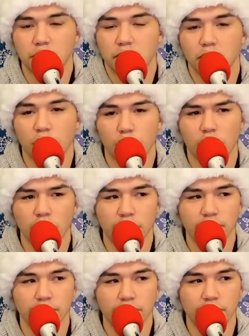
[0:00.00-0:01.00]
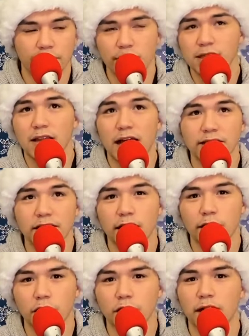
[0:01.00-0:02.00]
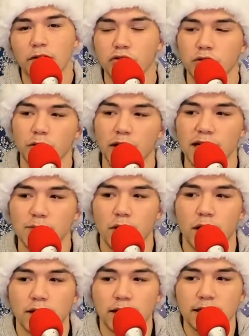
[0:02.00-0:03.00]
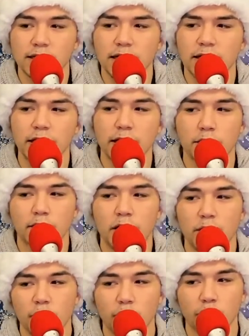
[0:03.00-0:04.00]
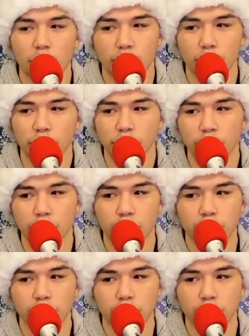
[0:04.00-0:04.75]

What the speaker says: regardless. If I was the last guy on Earth and I was doing the last podcast, I think that would be really cool to do.